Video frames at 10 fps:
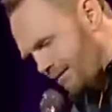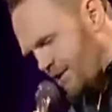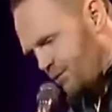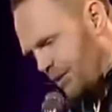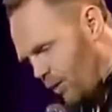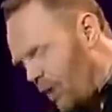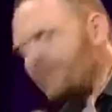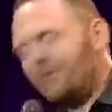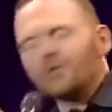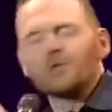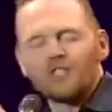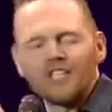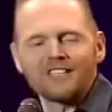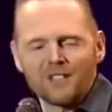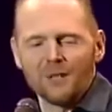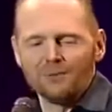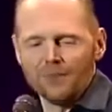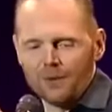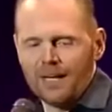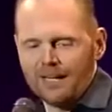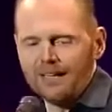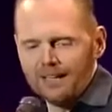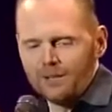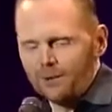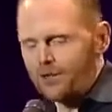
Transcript: You didn't have to speak. Well, you do shit too, okay?